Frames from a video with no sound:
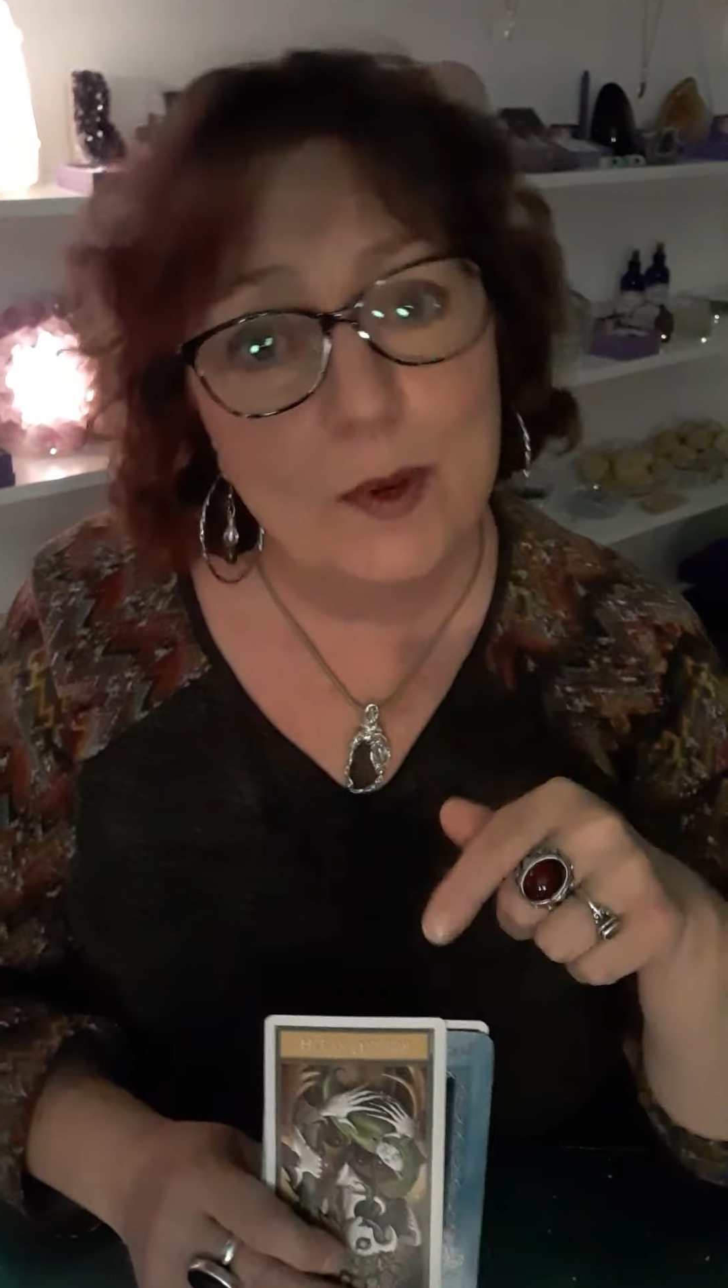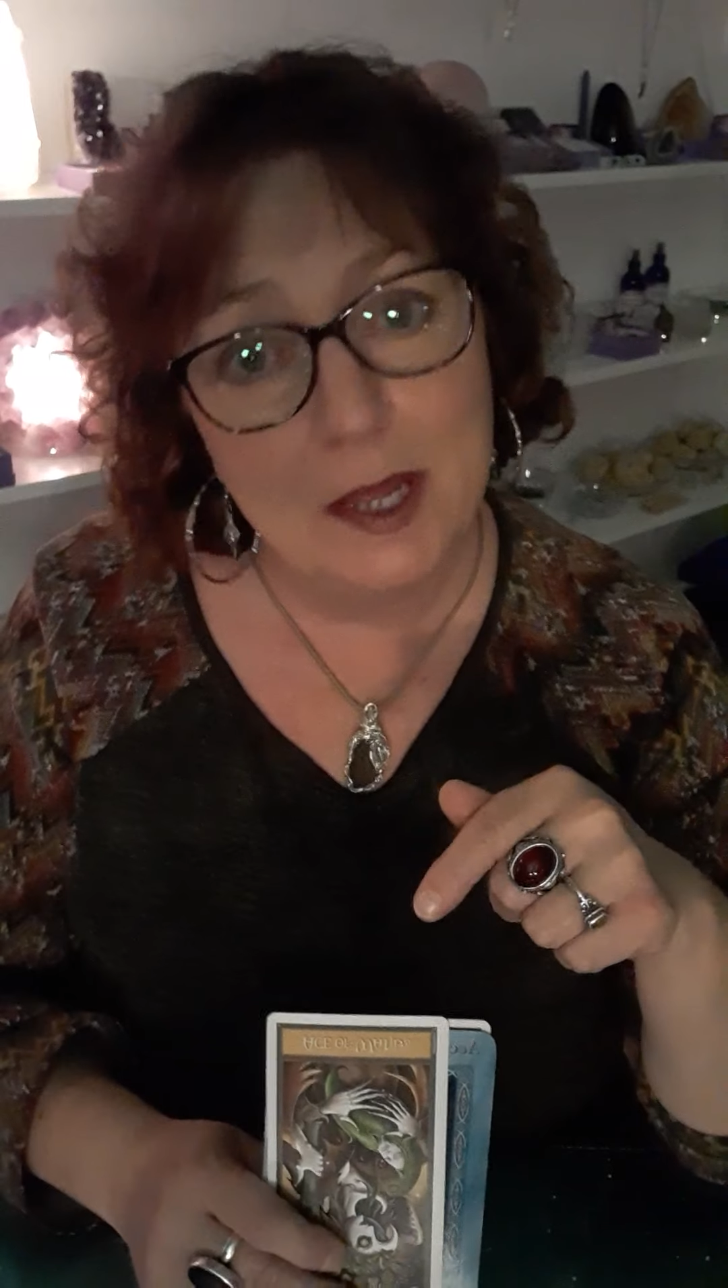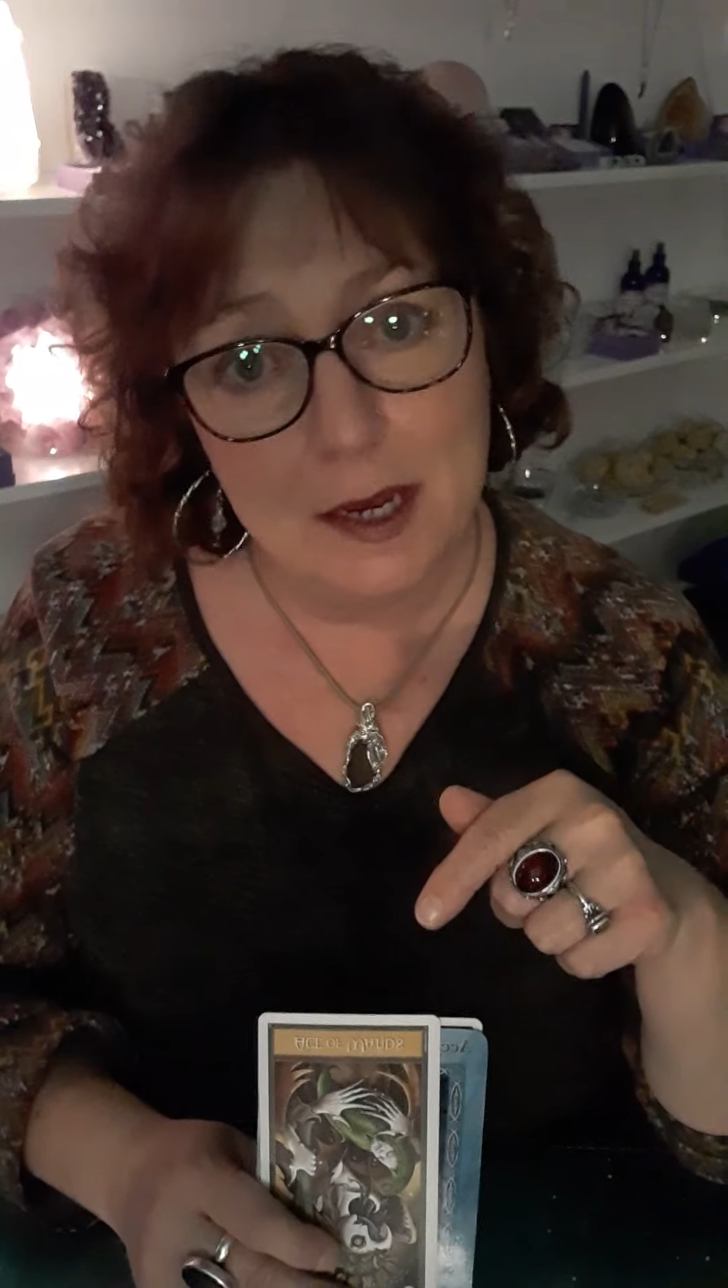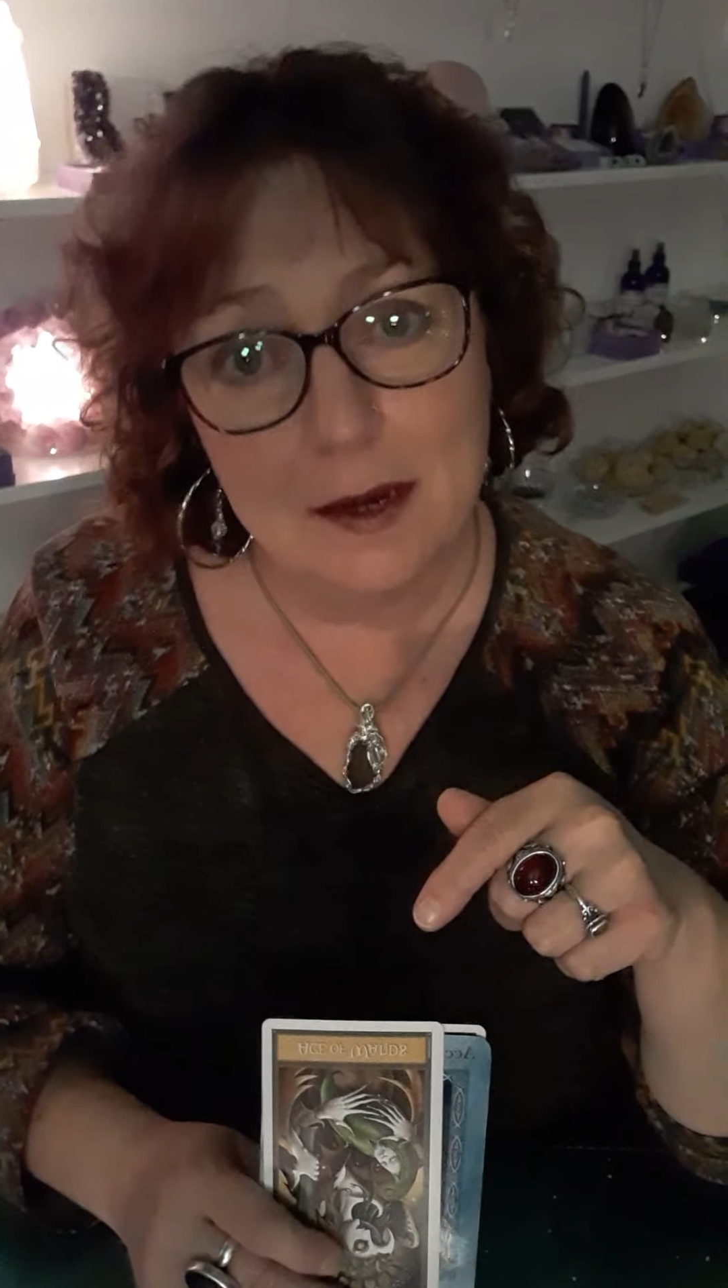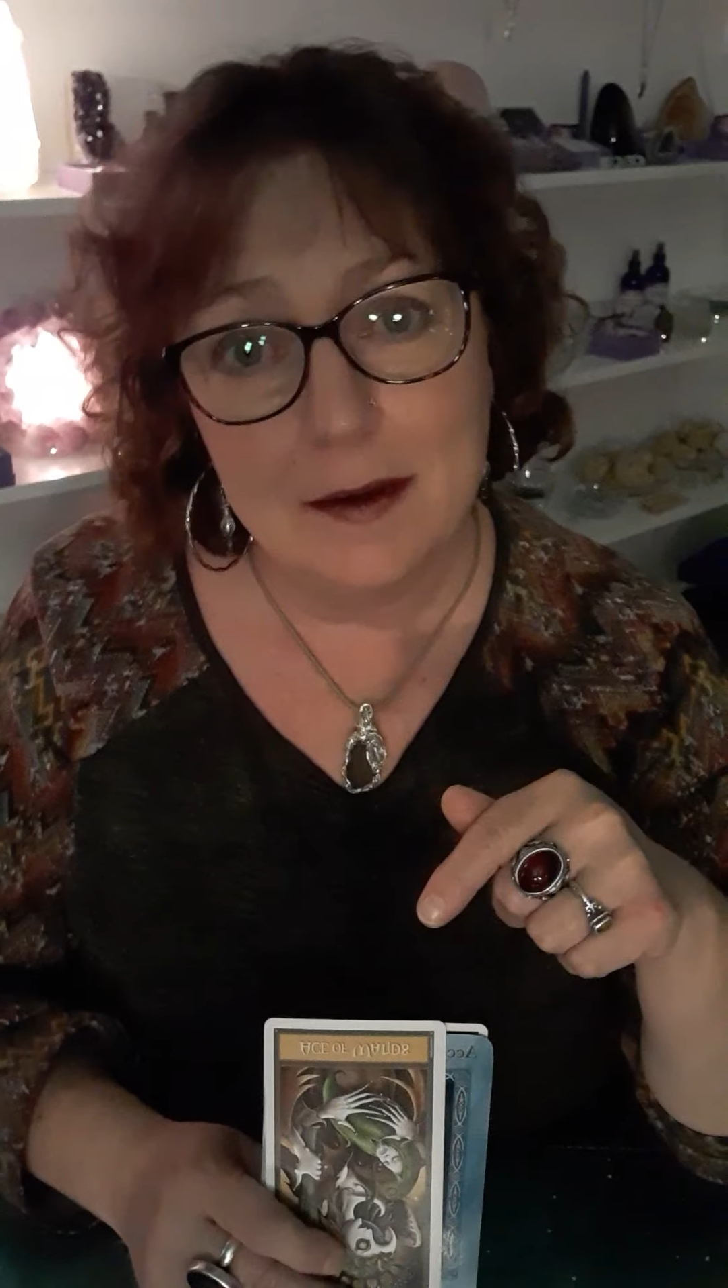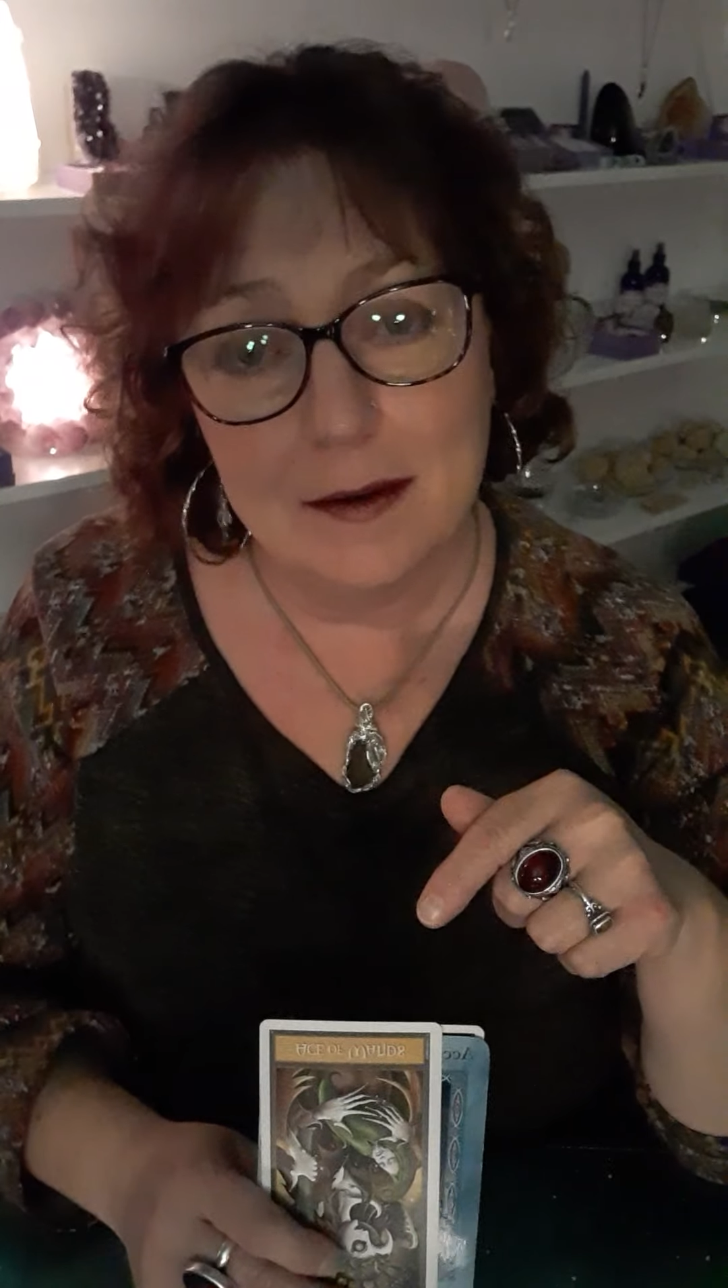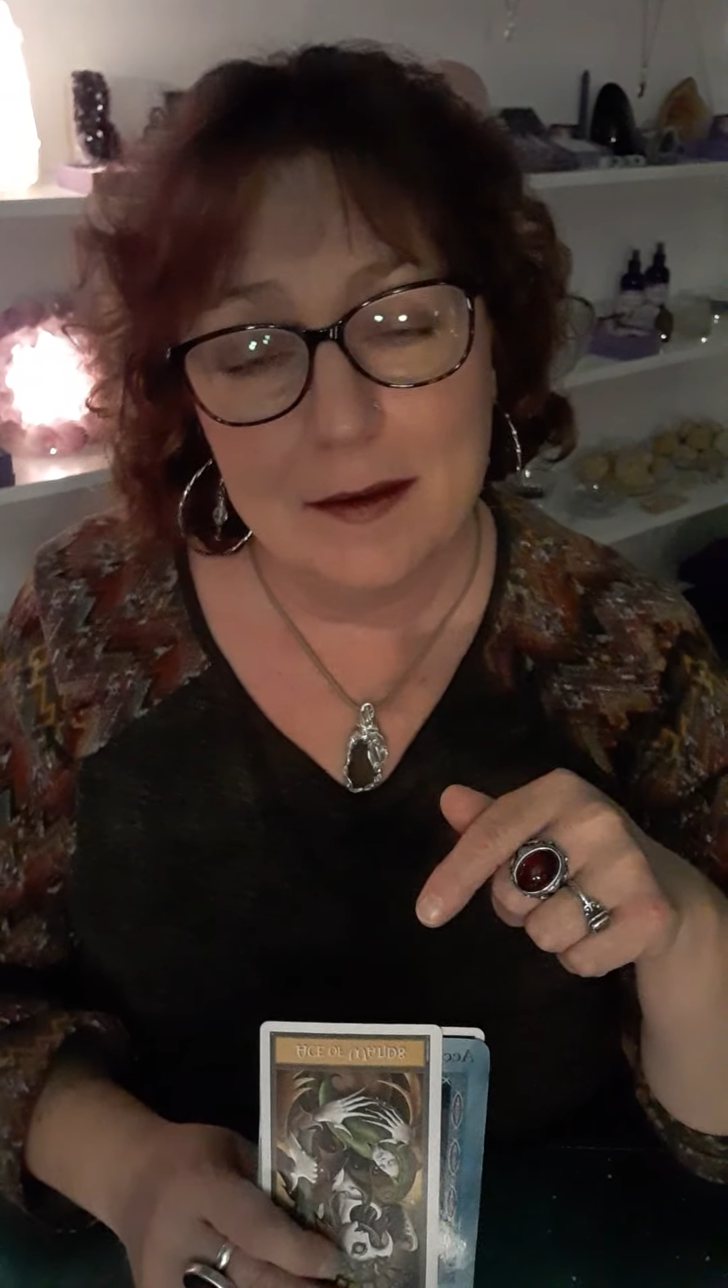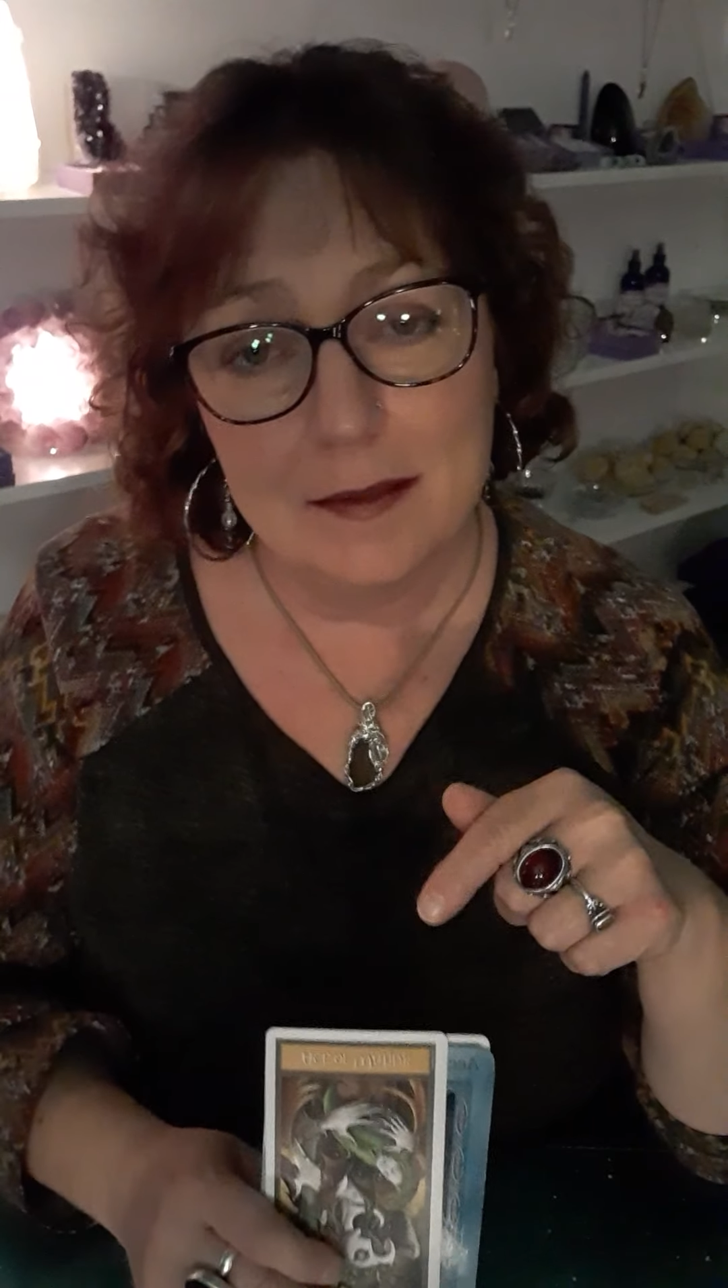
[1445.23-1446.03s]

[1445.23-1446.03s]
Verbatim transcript: reading.